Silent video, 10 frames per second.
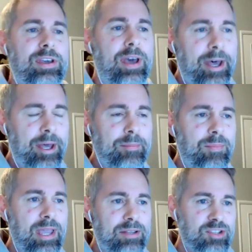Um,
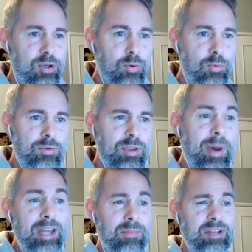and so the
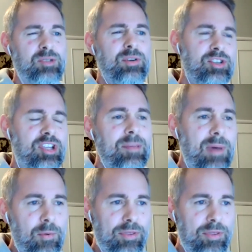Biden administration came out with a